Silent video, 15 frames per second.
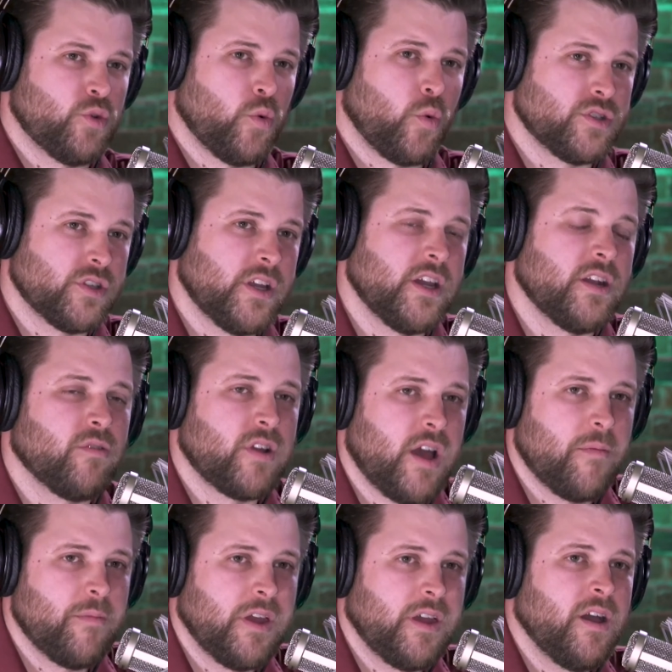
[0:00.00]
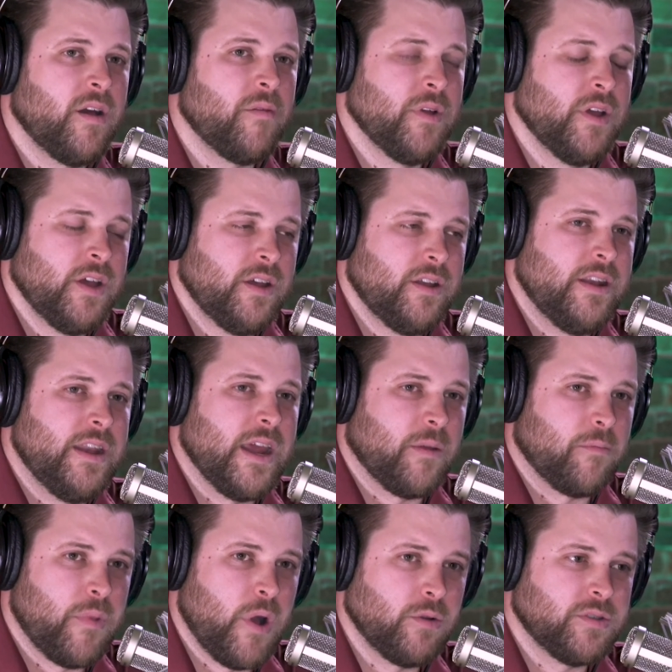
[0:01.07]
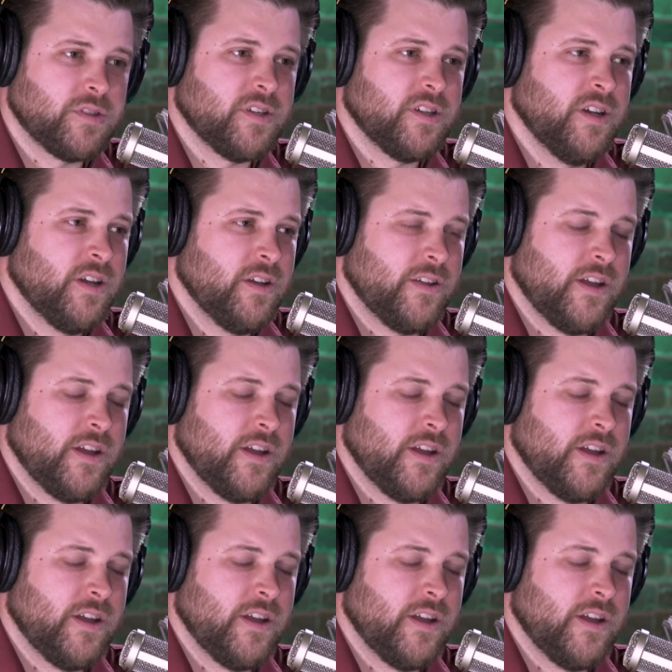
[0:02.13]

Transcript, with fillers: George Kittle coming up, Nick Bosa.